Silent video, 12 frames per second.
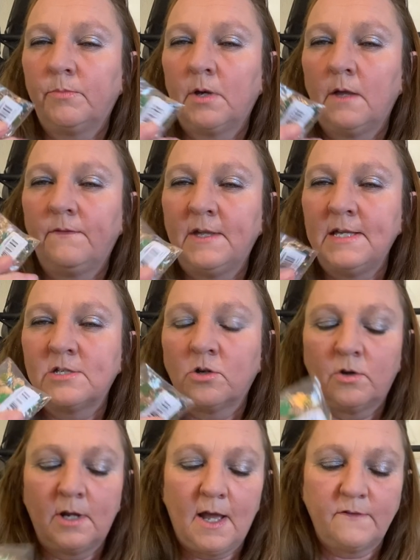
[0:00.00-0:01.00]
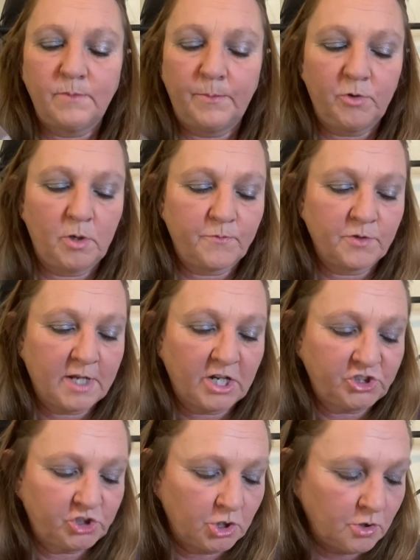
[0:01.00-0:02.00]
but these are going to have to be put up for
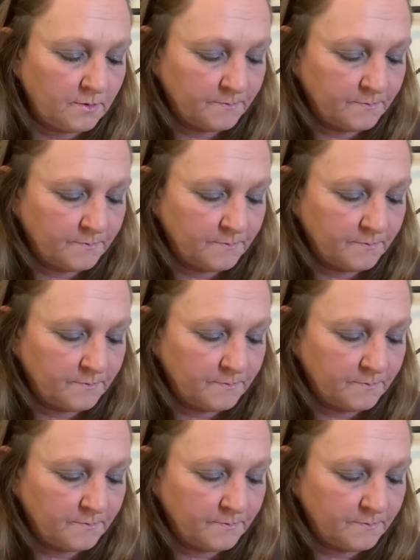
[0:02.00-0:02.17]
next year.